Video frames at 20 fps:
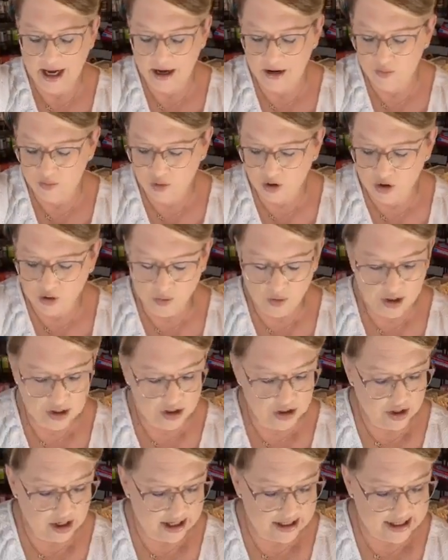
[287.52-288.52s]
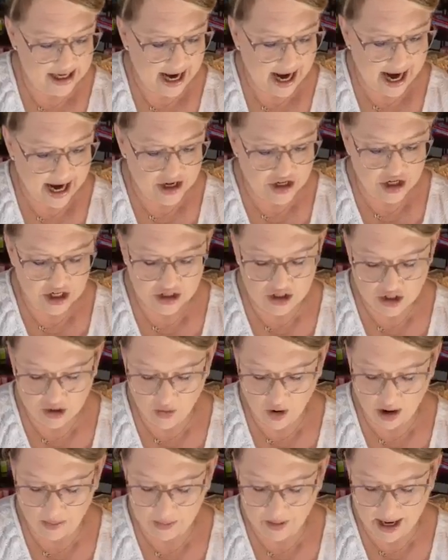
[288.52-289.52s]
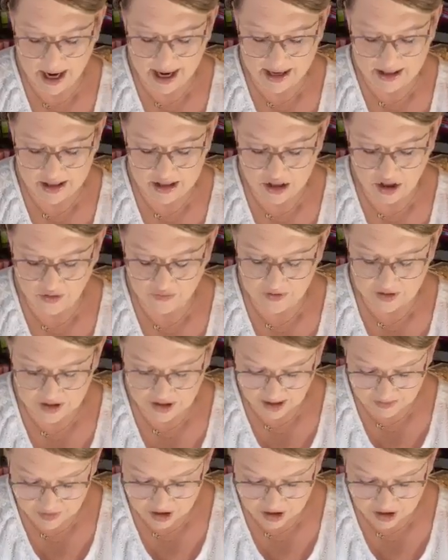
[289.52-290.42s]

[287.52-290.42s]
And we're going to attach it to our black surface.